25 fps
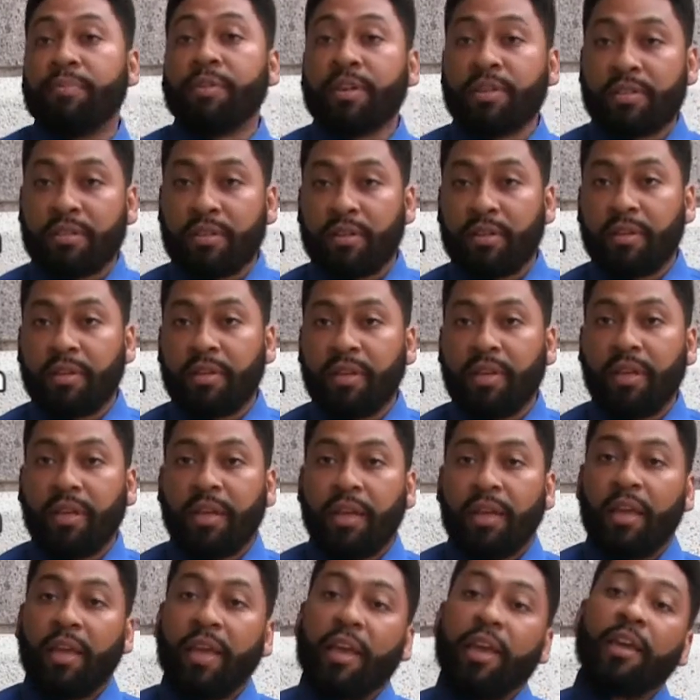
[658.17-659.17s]
prison,
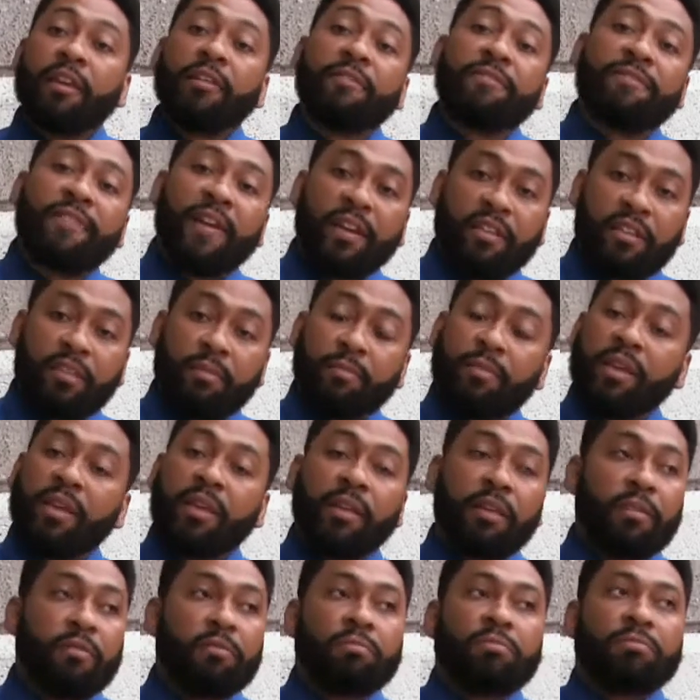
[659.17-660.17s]
it affected
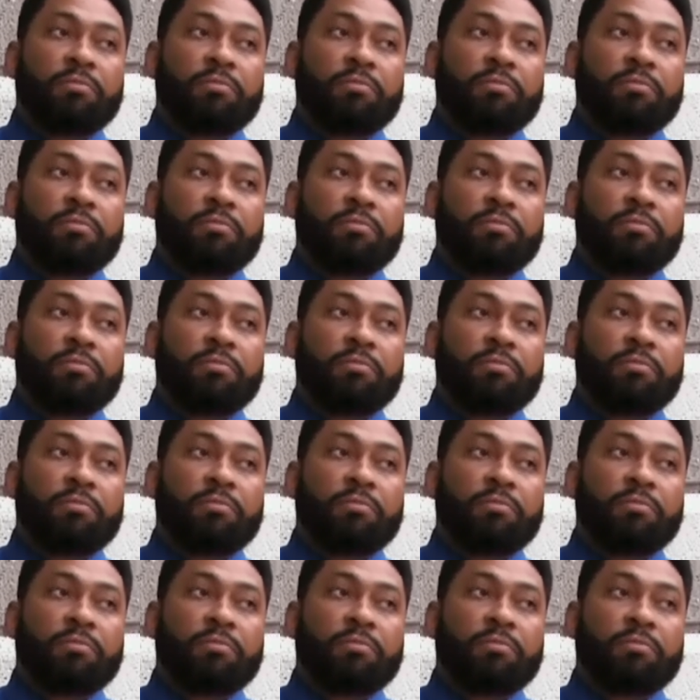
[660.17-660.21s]
me